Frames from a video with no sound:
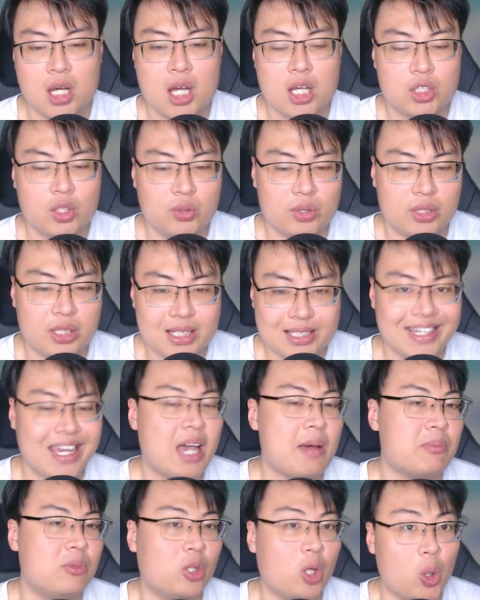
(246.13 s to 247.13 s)
So this
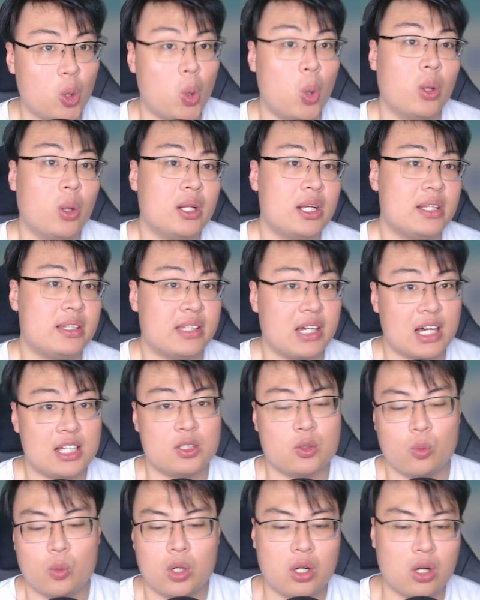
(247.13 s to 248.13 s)
app not only
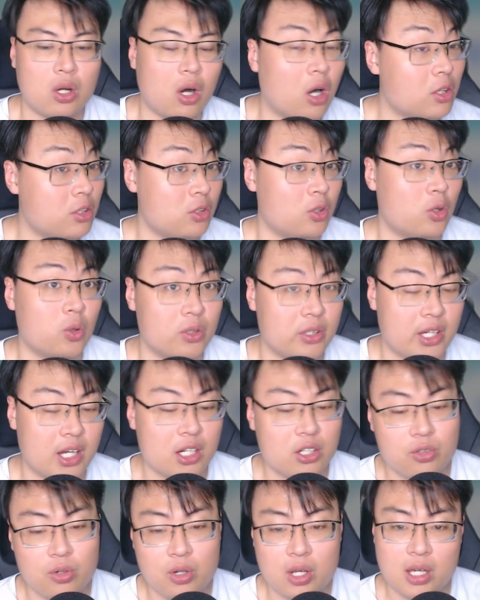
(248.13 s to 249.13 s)
does work on your own
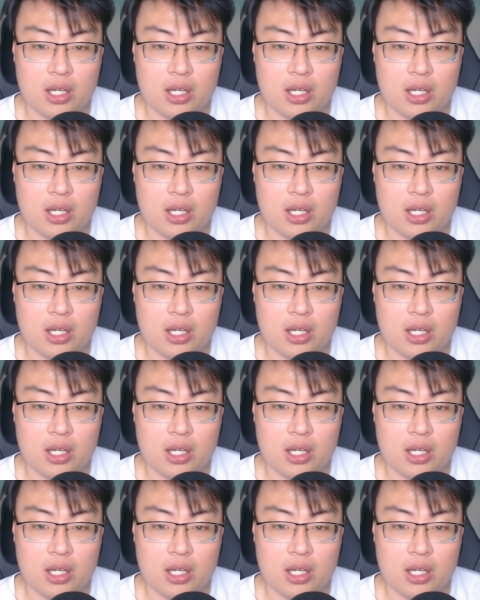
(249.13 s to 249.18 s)
country,